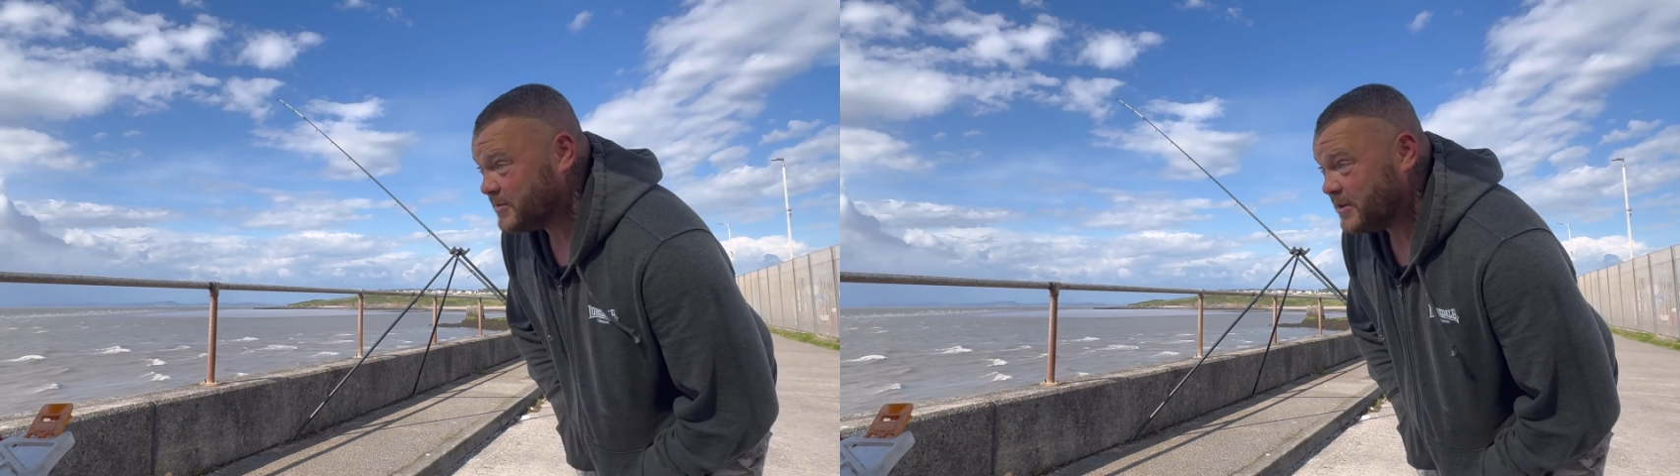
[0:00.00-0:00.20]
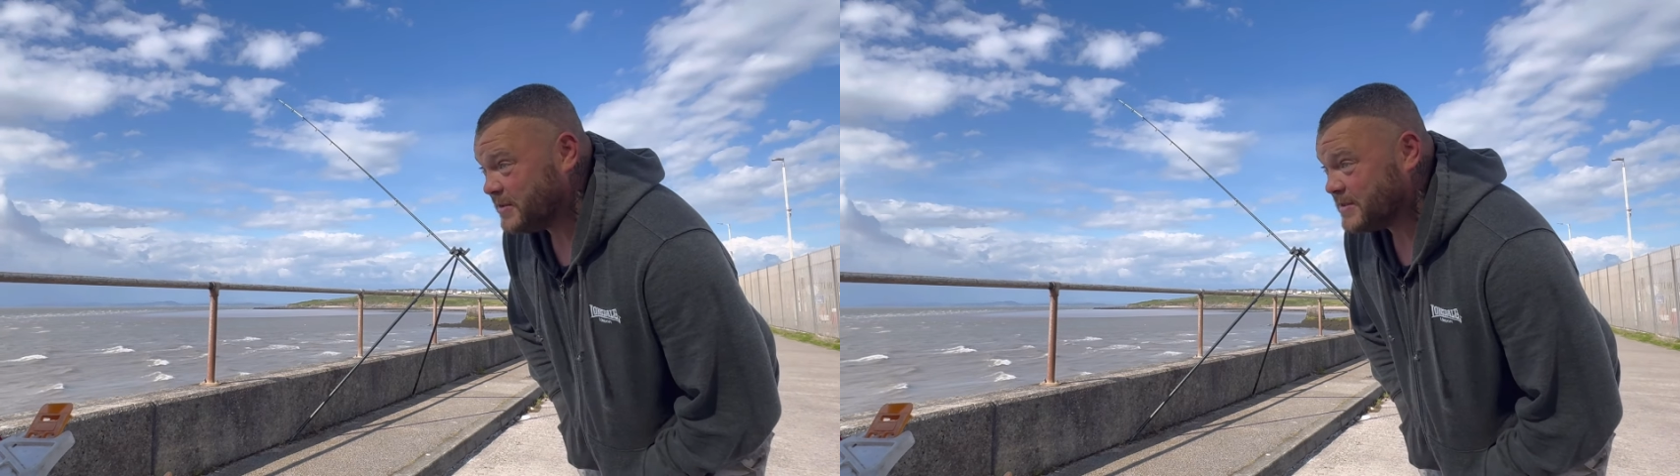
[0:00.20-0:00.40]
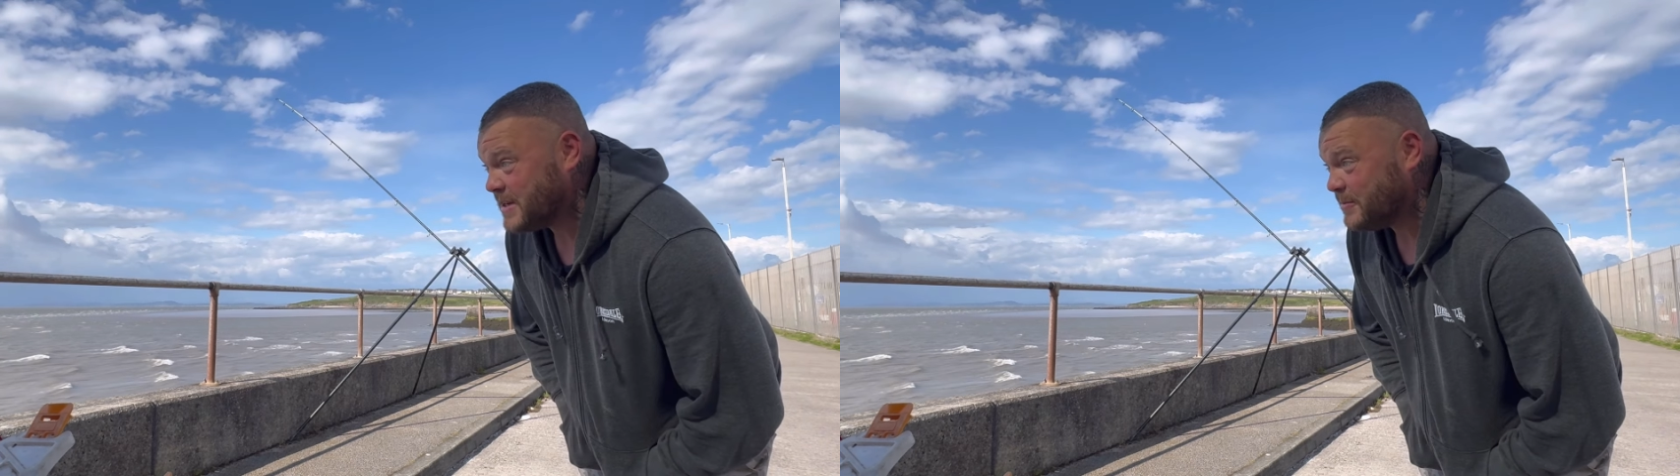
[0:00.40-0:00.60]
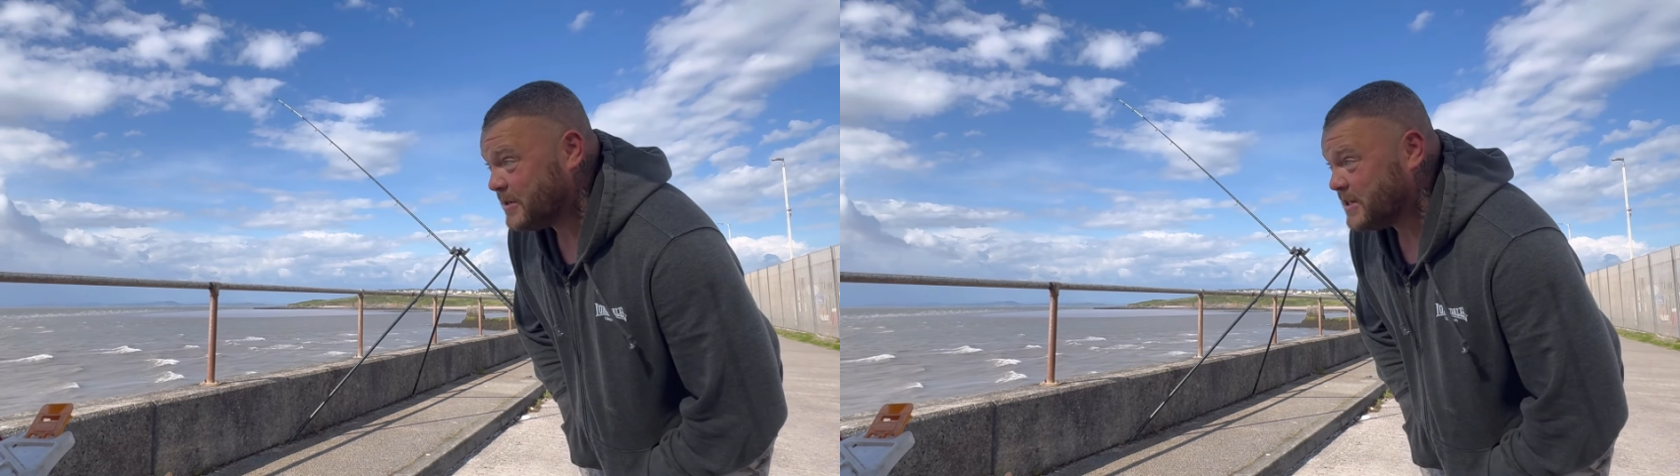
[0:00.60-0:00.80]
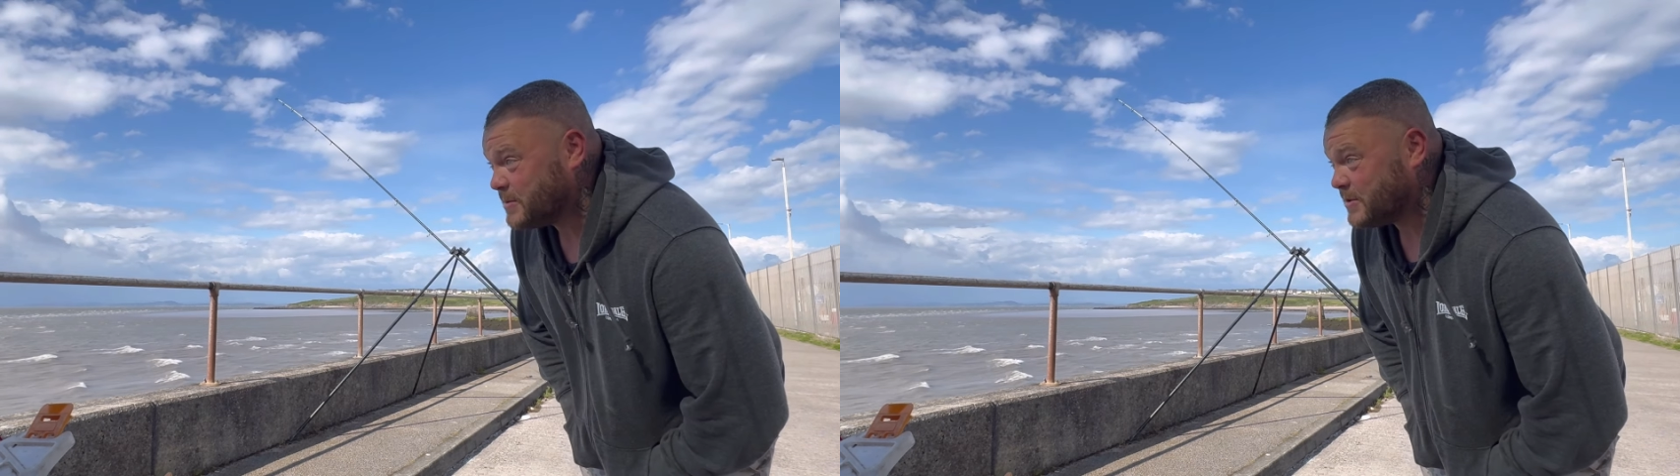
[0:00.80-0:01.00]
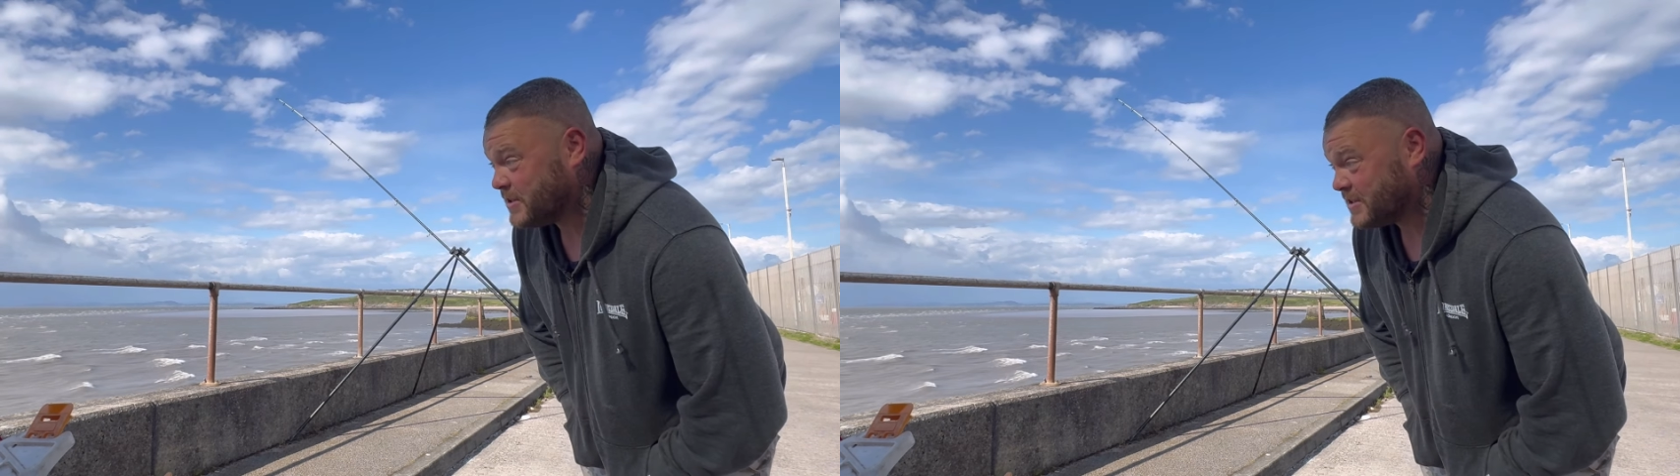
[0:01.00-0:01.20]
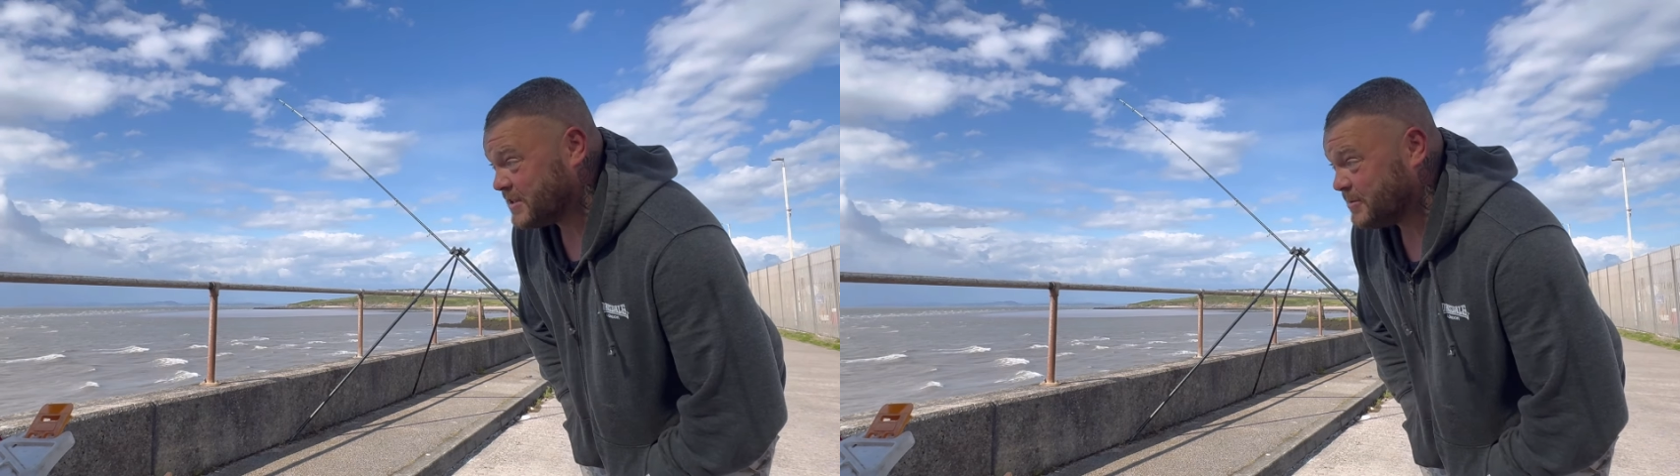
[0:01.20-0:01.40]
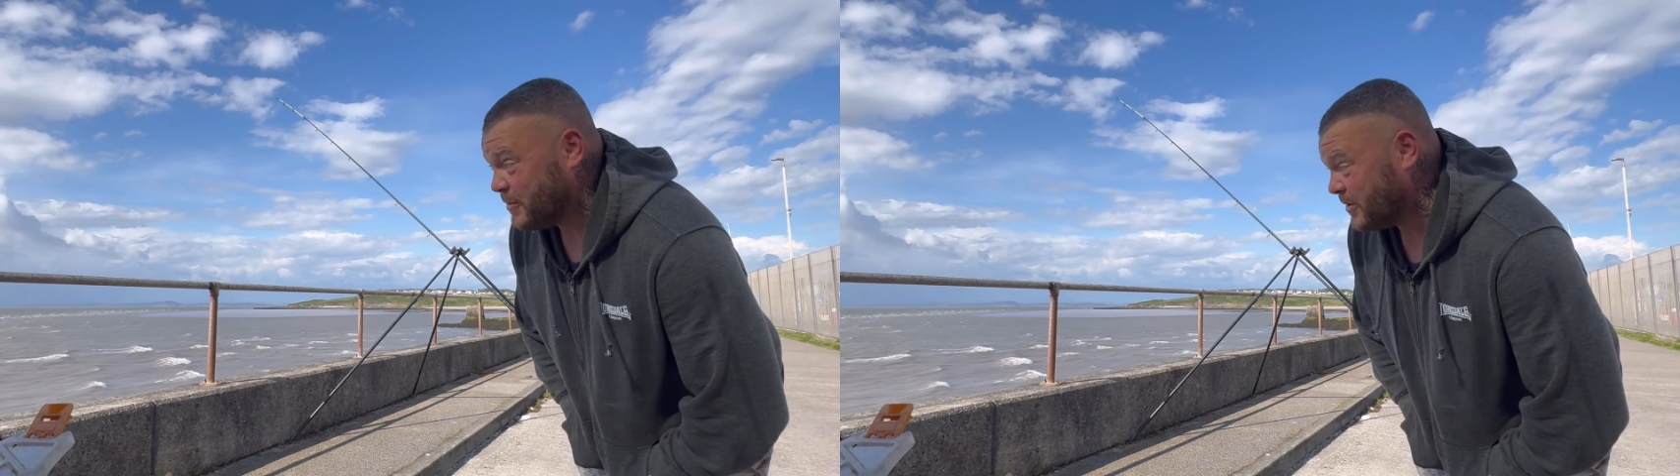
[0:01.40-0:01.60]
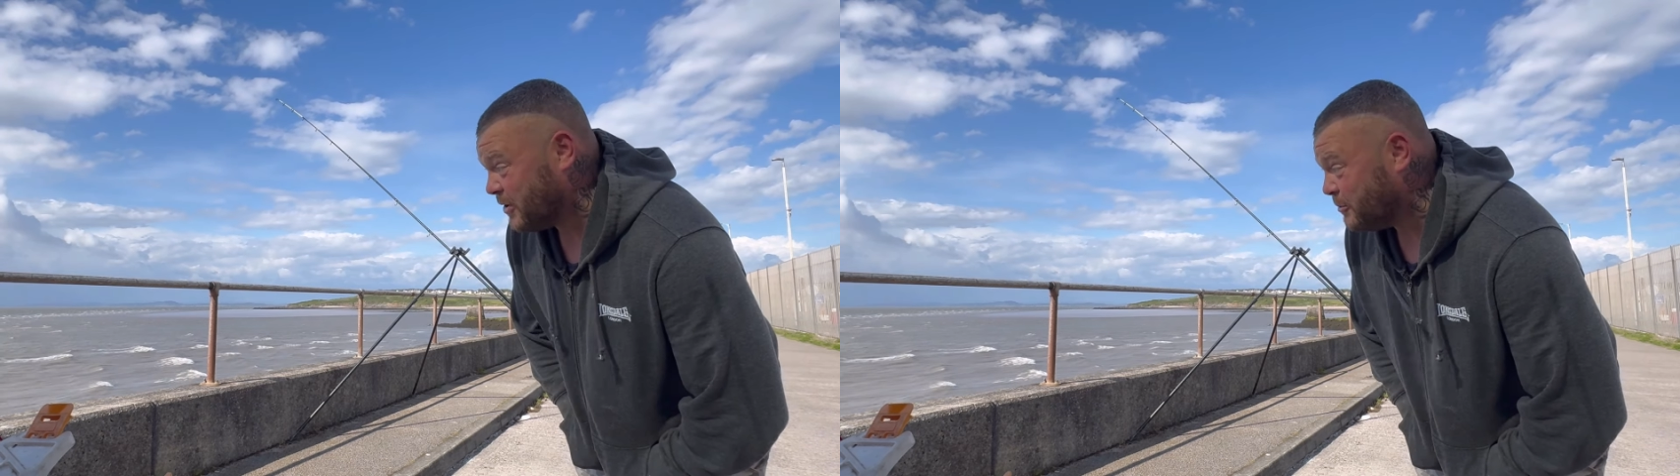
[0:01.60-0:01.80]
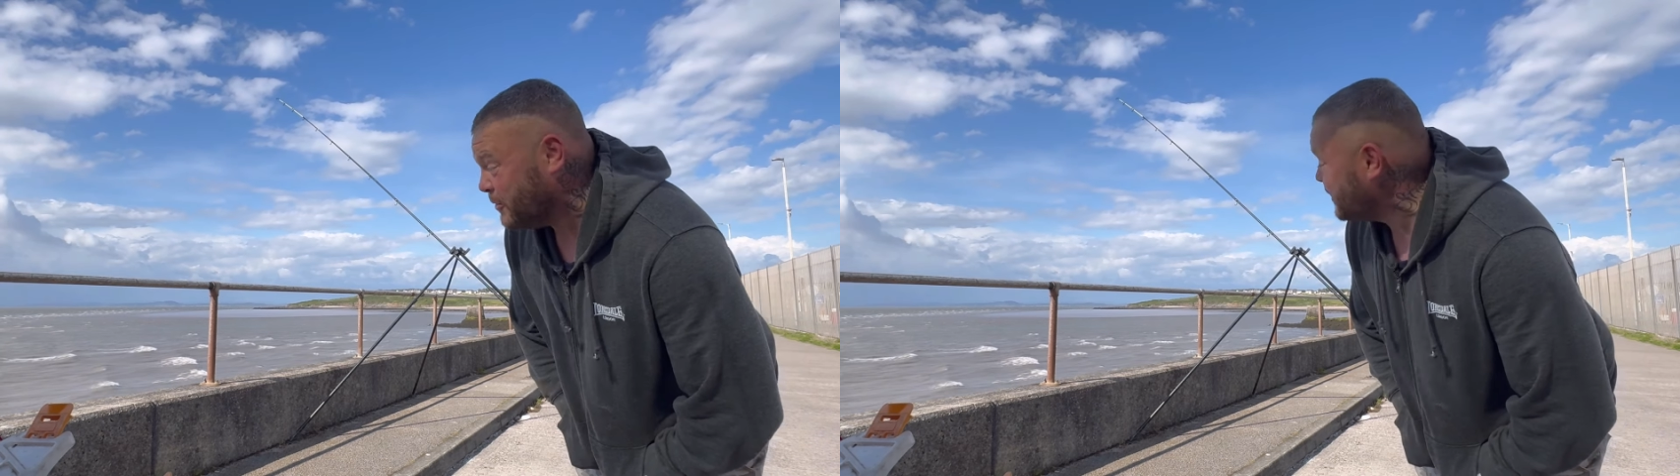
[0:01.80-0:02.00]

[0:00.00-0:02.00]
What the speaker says: 5 or 10 minutes because there won't be no water